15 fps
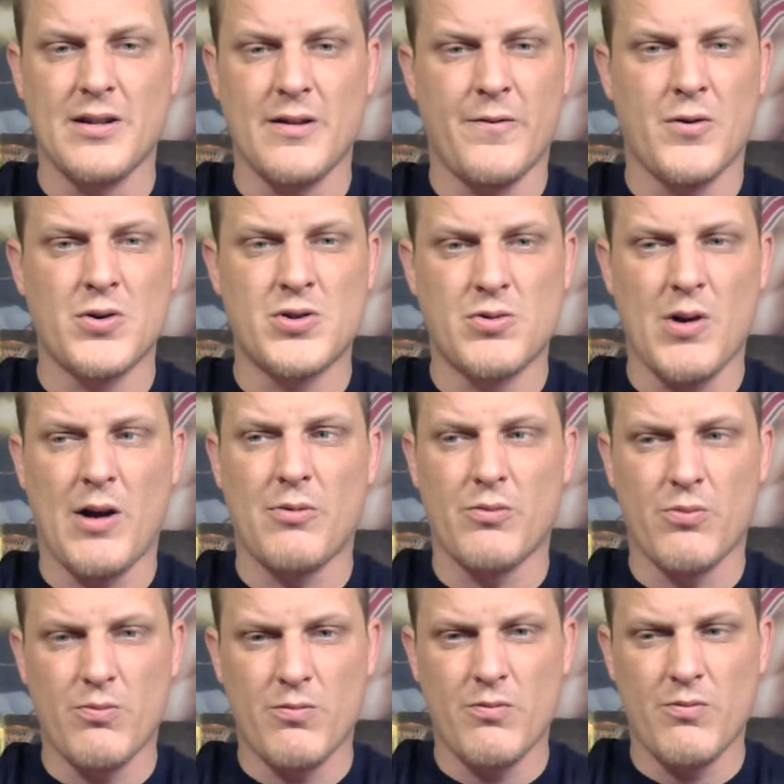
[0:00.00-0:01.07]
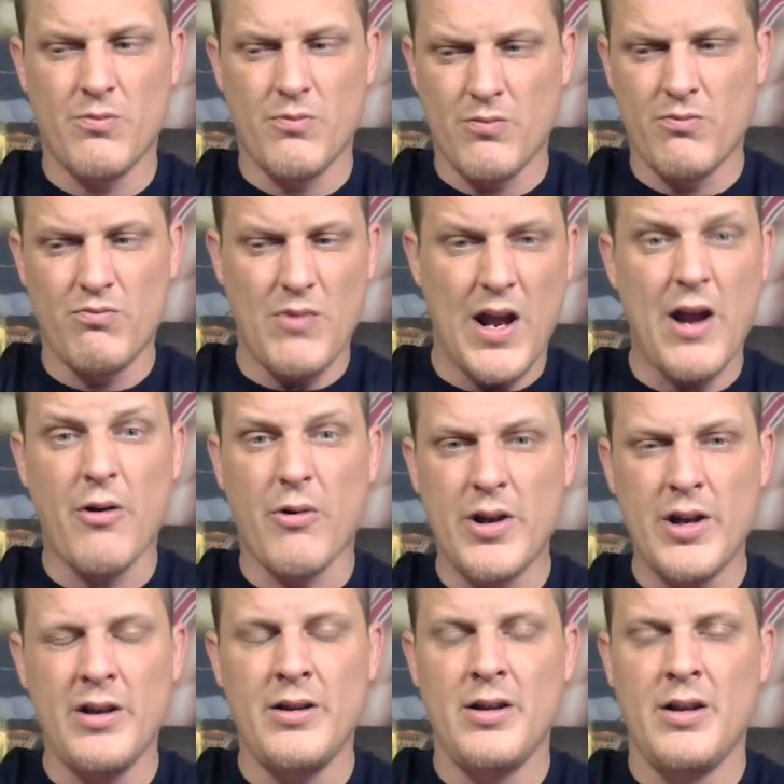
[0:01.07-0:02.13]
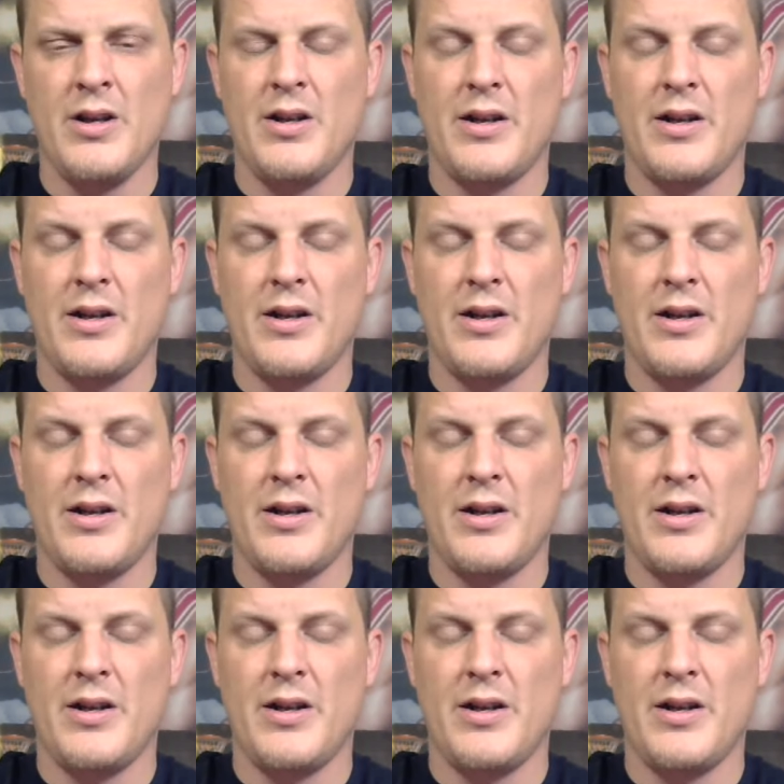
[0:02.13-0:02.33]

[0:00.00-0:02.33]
the first round area.